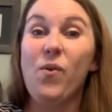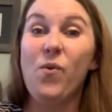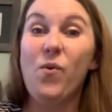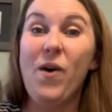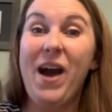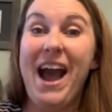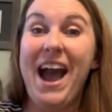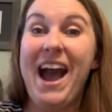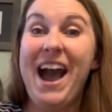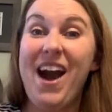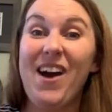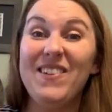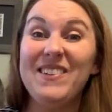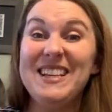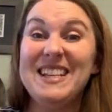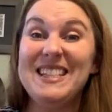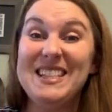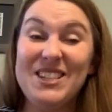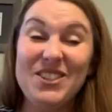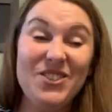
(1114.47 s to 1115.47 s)
Wow,
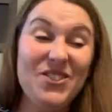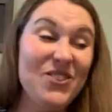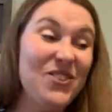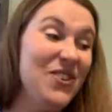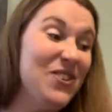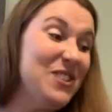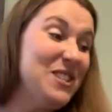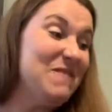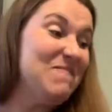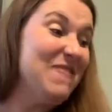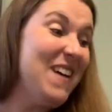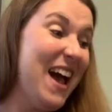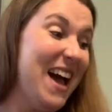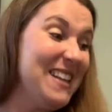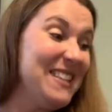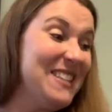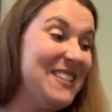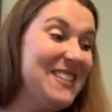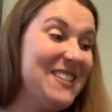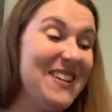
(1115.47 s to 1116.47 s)
listen to those
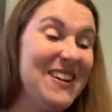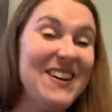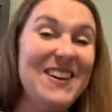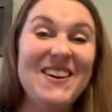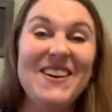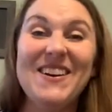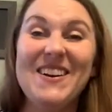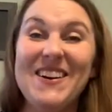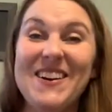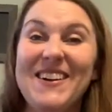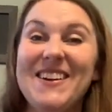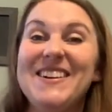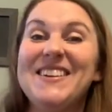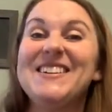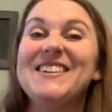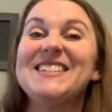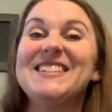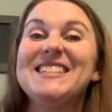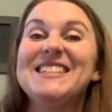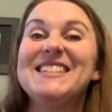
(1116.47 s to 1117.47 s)

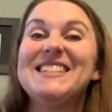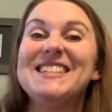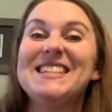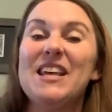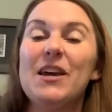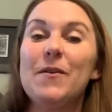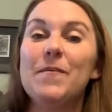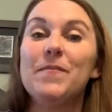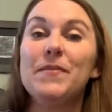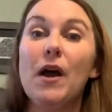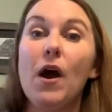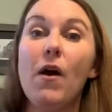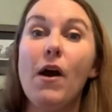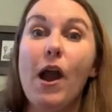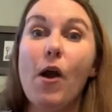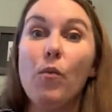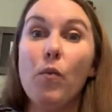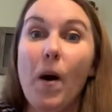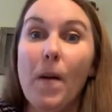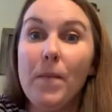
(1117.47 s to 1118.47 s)
monsters. All
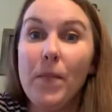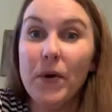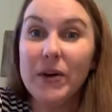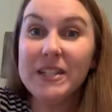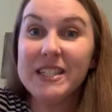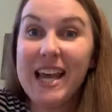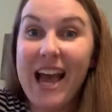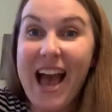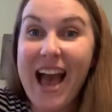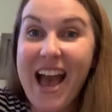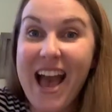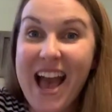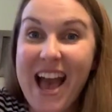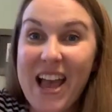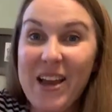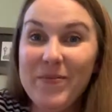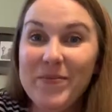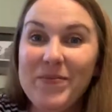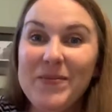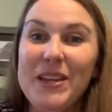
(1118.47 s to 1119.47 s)
right, one more
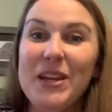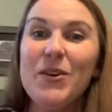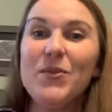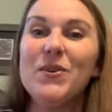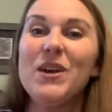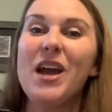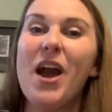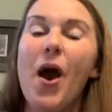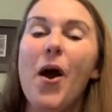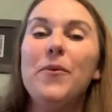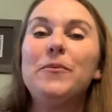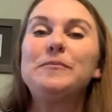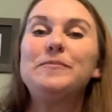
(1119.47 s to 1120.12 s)
time. Here we go.